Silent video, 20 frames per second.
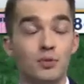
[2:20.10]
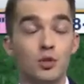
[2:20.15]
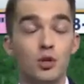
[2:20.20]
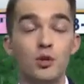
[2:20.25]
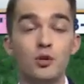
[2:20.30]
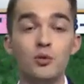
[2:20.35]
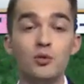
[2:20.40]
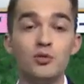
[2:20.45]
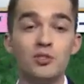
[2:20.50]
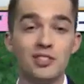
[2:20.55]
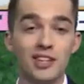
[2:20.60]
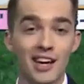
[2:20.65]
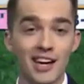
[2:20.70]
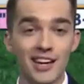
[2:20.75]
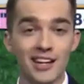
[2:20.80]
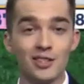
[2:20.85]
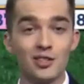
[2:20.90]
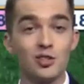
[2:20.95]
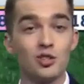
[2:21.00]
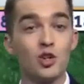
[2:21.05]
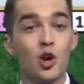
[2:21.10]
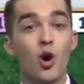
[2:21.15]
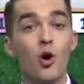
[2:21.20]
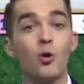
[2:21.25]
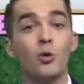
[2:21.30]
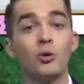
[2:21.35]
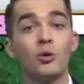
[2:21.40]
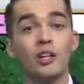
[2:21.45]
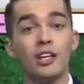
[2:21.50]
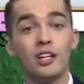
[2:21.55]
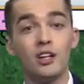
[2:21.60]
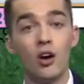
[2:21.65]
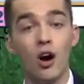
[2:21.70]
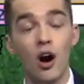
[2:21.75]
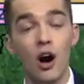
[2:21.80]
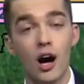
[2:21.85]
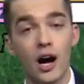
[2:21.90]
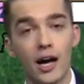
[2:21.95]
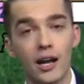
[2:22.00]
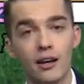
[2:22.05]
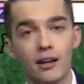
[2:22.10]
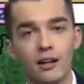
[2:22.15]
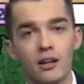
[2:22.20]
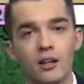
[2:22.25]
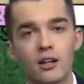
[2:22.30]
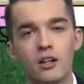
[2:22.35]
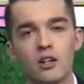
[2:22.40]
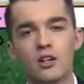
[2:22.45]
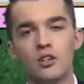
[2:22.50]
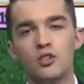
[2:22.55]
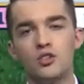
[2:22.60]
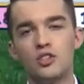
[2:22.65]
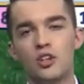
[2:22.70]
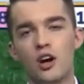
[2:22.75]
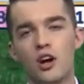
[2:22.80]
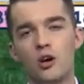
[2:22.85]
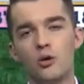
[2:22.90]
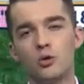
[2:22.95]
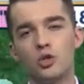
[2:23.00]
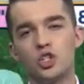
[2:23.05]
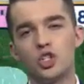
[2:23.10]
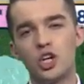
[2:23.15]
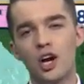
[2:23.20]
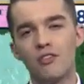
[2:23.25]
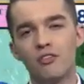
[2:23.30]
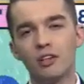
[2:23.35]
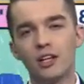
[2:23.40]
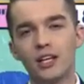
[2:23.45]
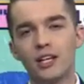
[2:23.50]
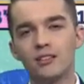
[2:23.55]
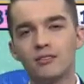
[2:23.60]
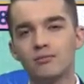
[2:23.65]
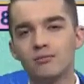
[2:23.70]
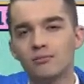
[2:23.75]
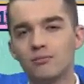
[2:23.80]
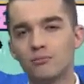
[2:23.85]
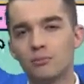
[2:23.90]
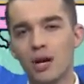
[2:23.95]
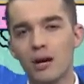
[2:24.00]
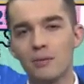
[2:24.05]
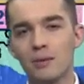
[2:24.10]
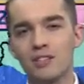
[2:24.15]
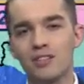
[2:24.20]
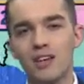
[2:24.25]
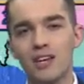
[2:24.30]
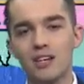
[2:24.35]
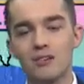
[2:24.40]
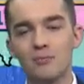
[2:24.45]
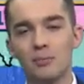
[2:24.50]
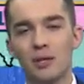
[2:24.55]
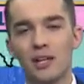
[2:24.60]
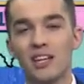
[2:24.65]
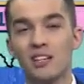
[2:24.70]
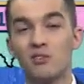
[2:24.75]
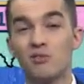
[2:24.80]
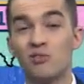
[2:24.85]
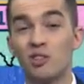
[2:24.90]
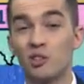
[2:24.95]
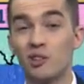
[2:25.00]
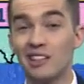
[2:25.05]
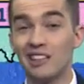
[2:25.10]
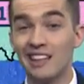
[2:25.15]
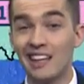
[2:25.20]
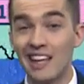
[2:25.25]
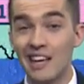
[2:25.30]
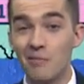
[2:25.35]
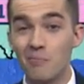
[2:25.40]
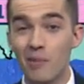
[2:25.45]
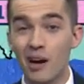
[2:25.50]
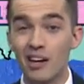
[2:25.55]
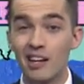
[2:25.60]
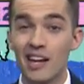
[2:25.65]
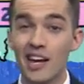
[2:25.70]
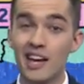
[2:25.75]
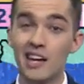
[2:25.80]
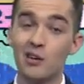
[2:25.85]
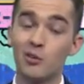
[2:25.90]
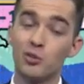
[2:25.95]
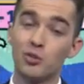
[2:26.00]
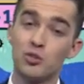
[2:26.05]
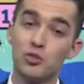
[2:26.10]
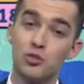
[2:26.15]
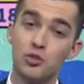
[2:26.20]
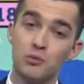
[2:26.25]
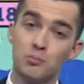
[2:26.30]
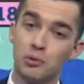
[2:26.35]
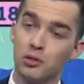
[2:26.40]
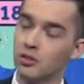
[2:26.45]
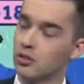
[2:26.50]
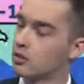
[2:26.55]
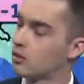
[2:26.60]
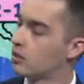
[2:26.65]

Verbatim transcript: Tuesday, it's totally gone. So shoveling probably taking place very late Monday or super